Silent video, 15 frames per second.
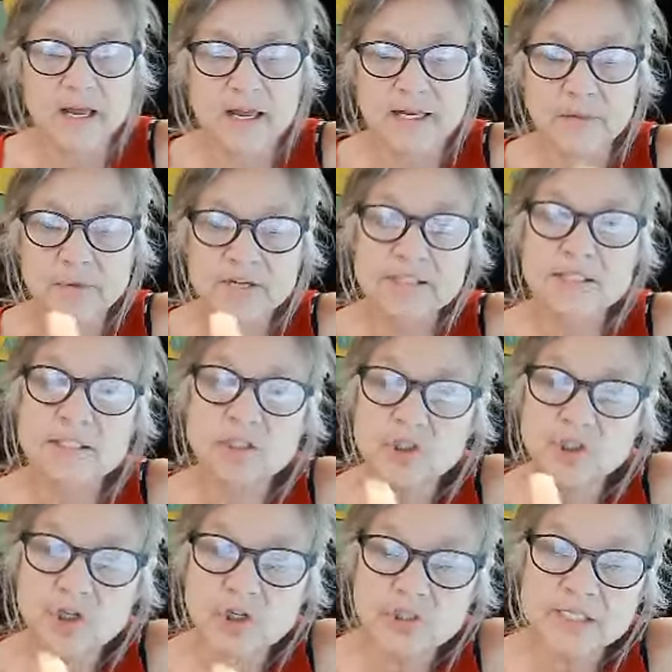And he wears it
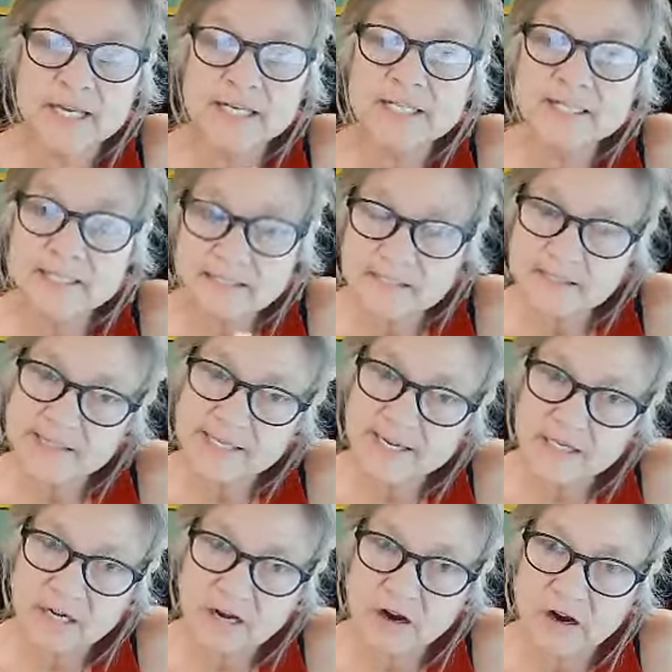to church and he doesn't
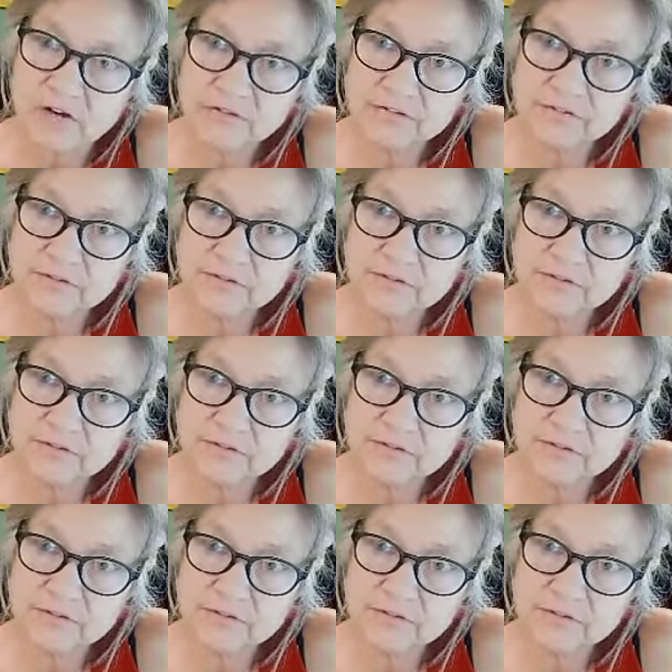take it off